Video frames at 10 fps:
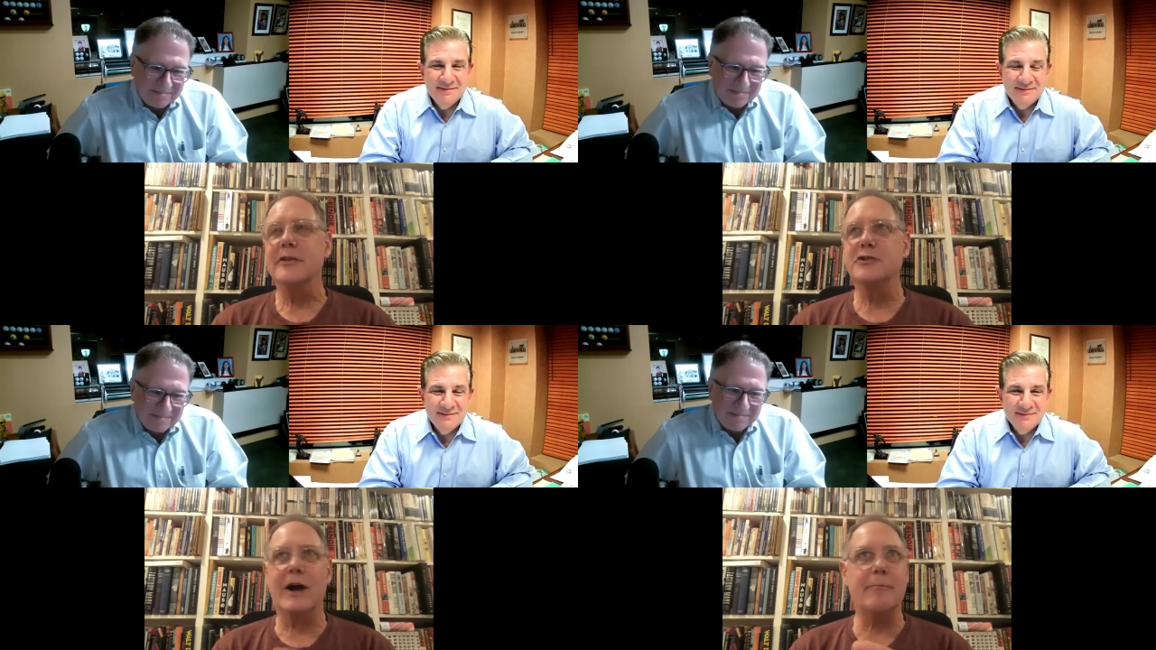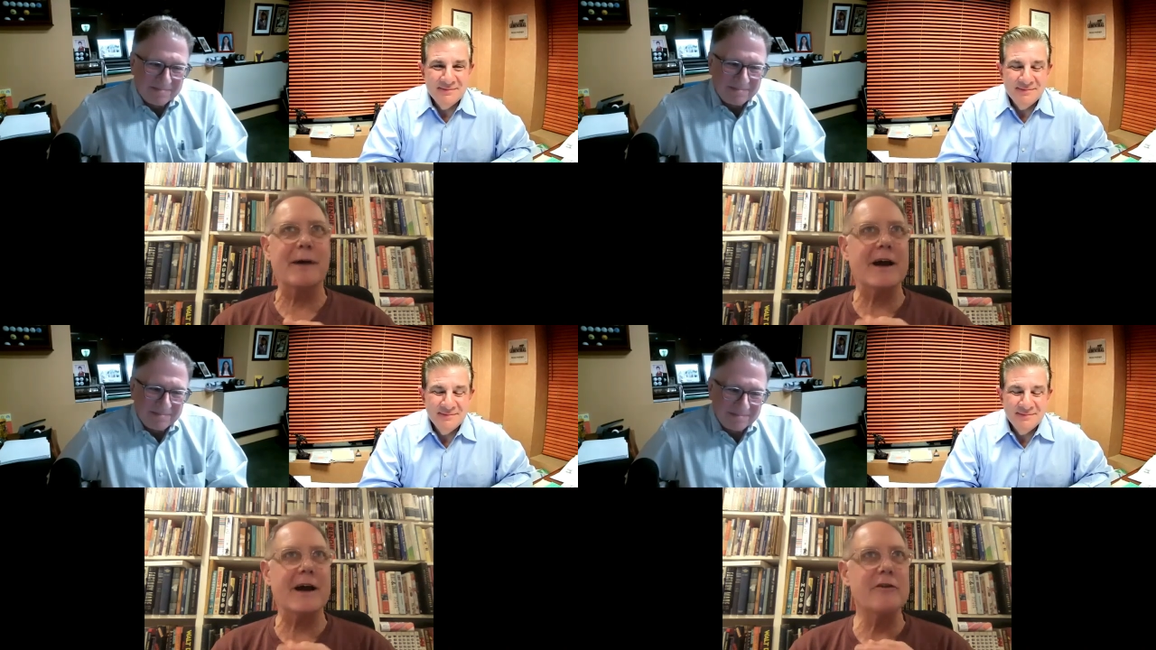Speaker 1: the
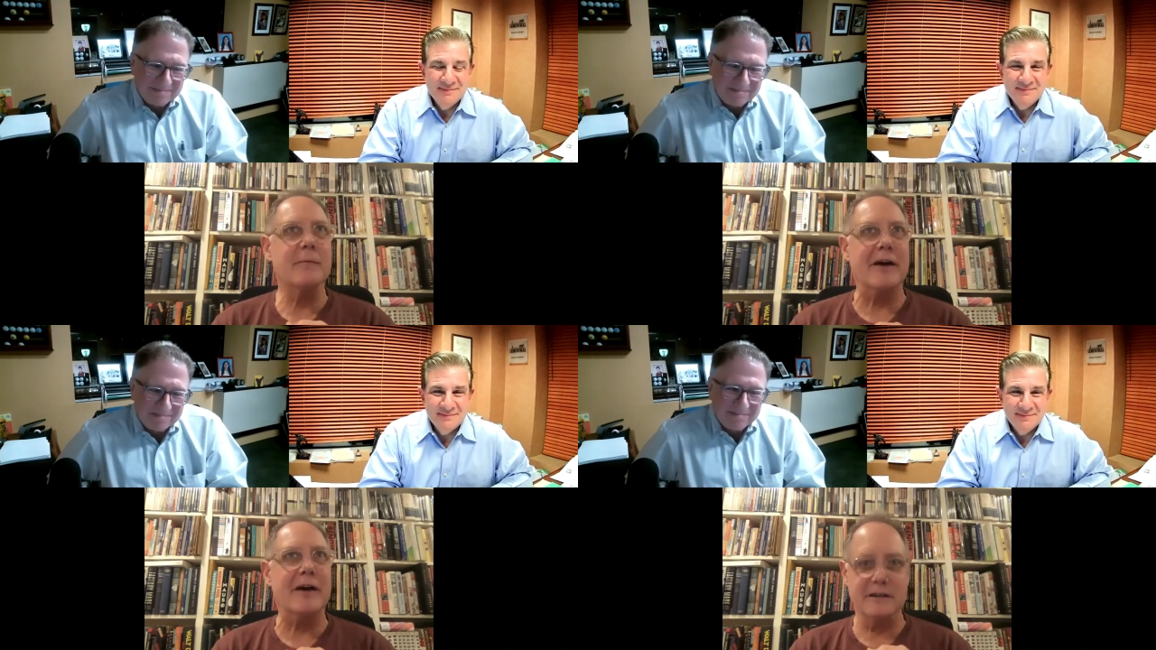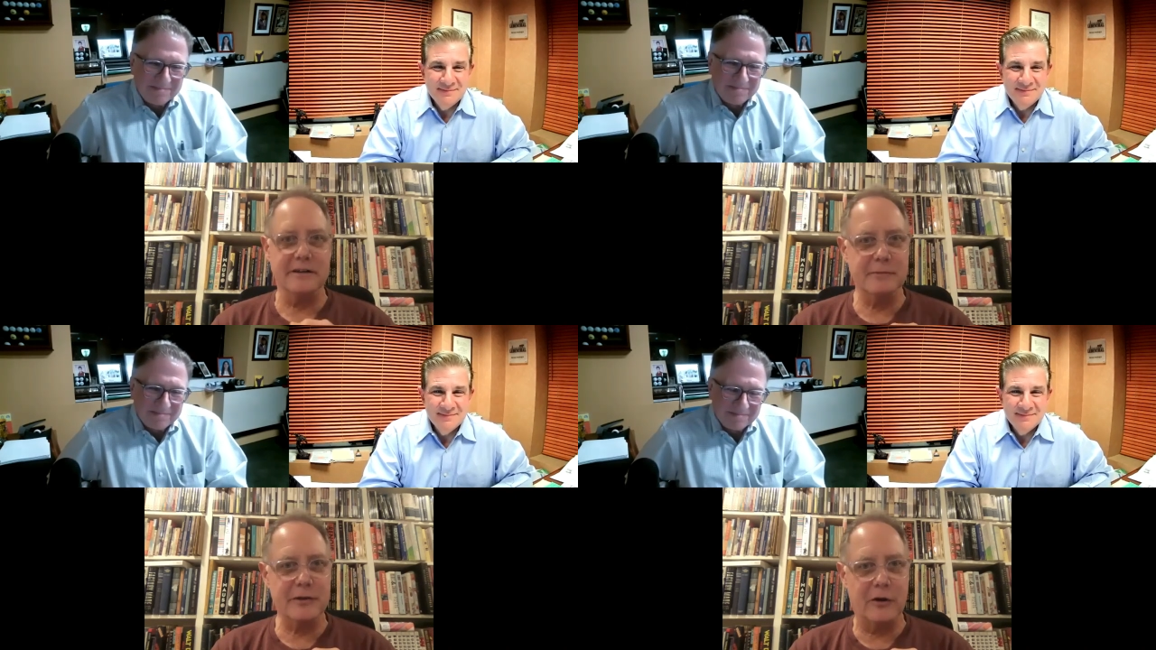dropout about
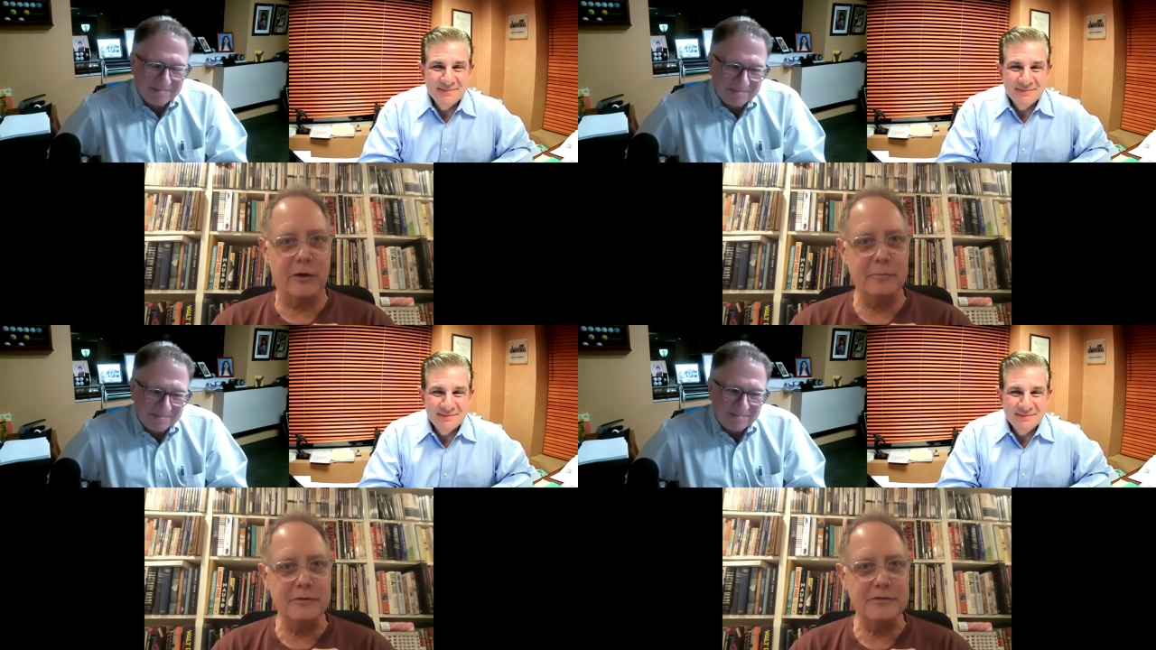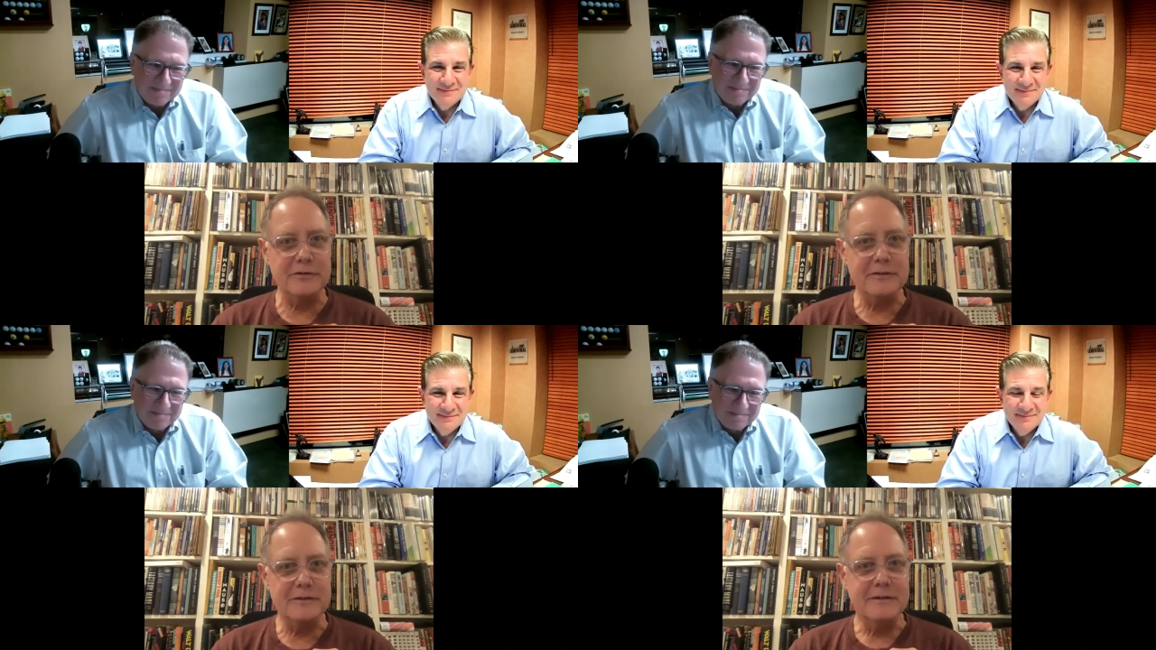Elizabeth
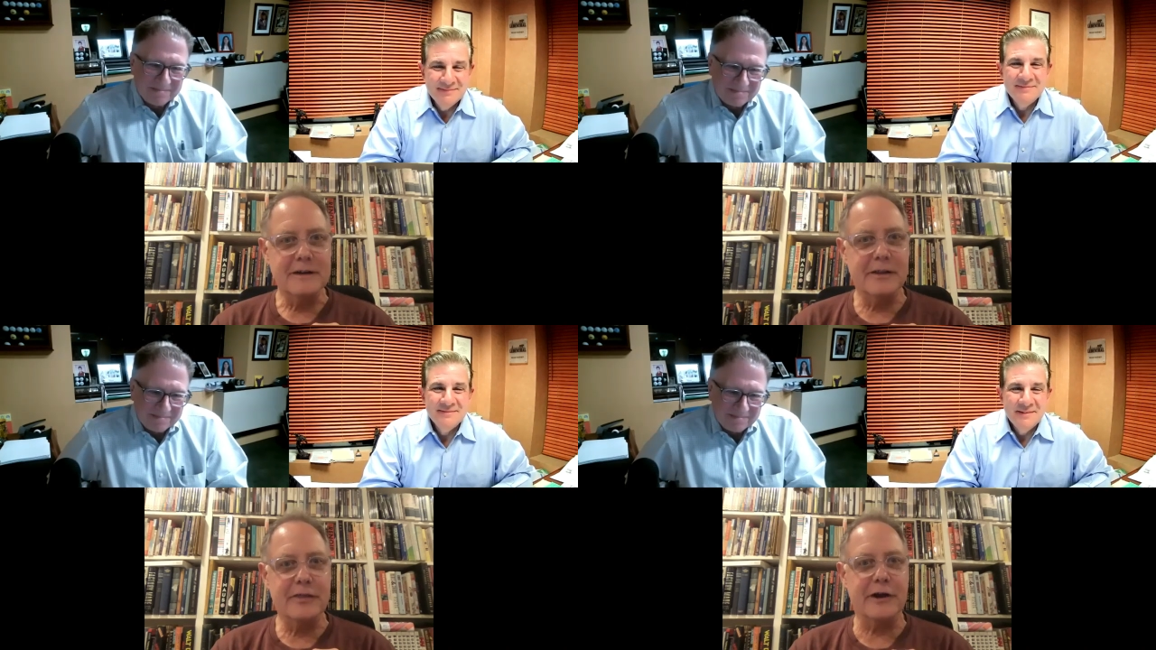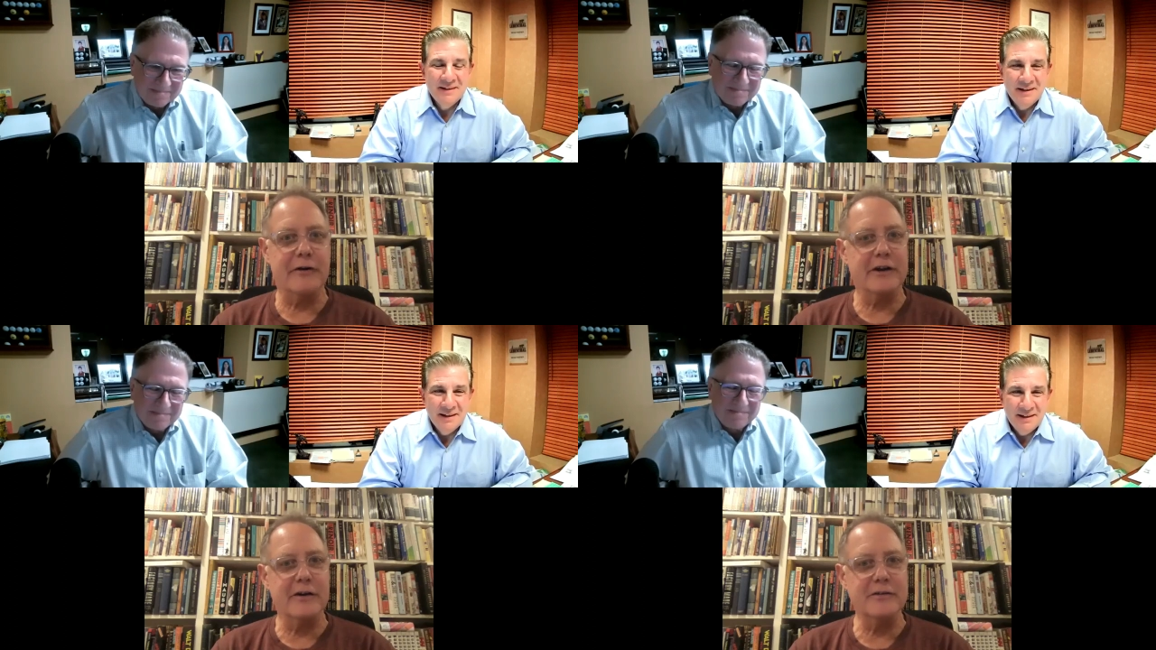Holmes and
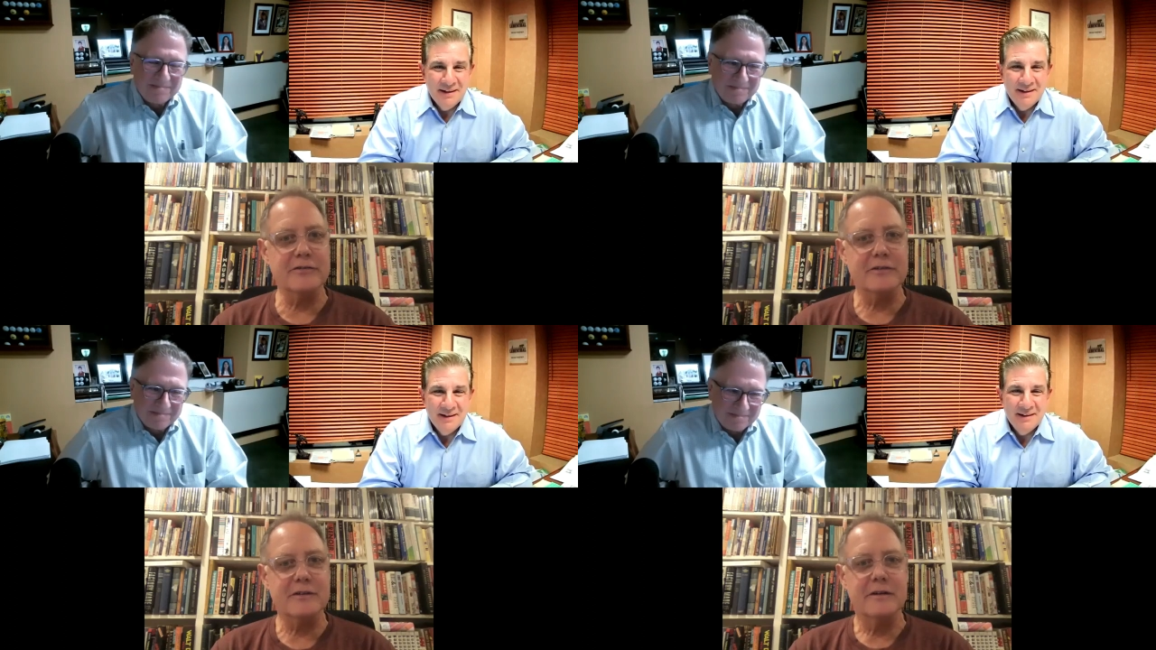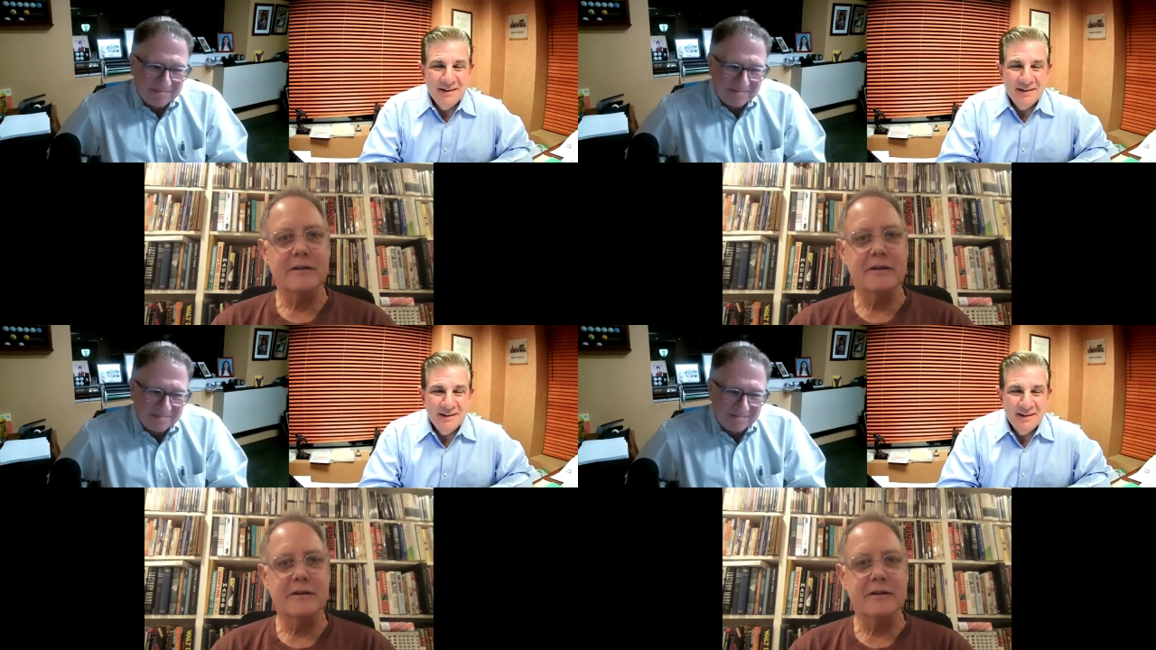Theranos,